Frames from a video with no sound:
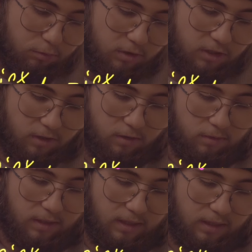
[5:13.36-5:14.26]

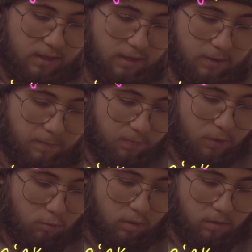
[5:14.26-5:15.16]
result in,
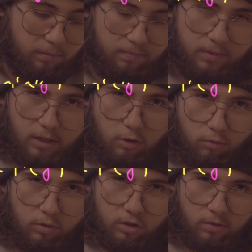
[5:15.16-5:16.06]
well, the
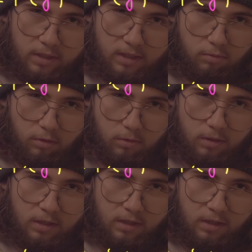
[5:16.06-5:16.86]
original integral.